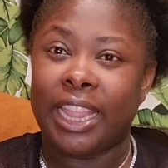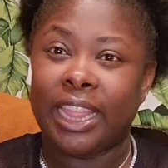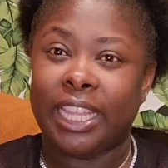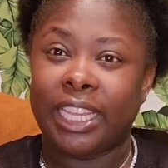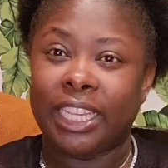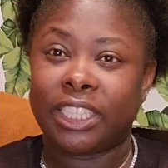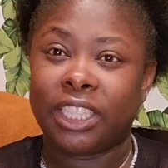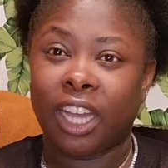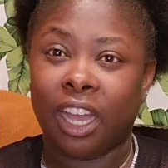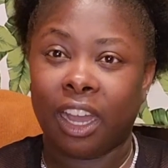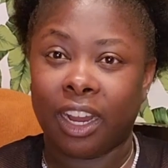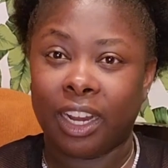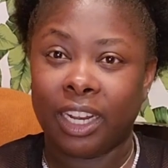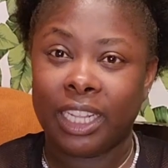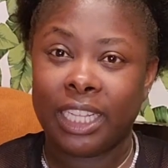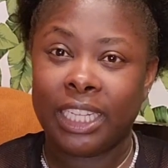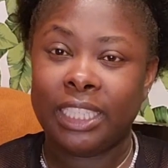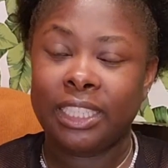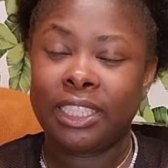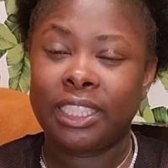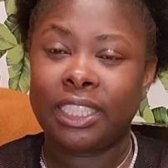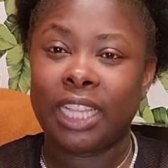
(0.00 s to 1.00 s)
These
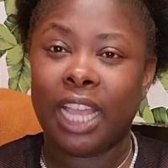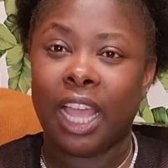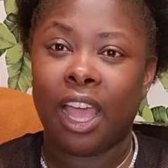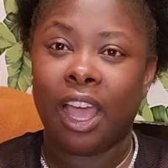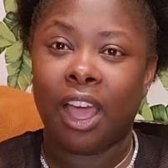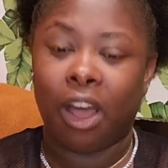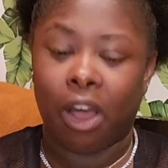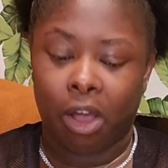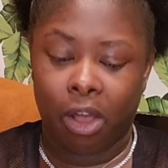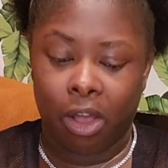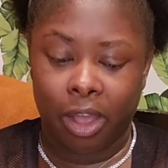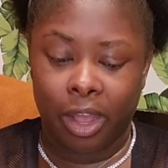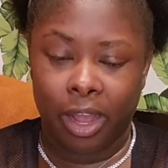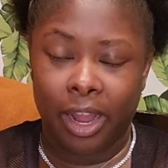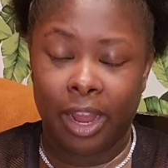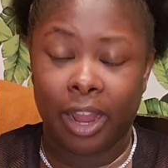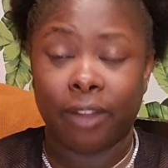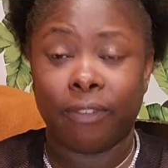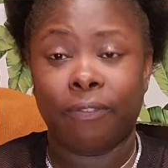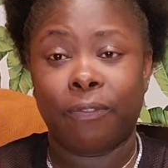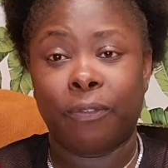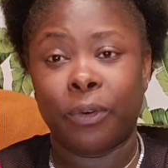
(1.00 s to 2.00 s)
Harlans
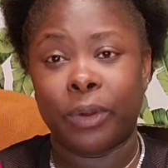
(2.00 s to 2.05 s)
are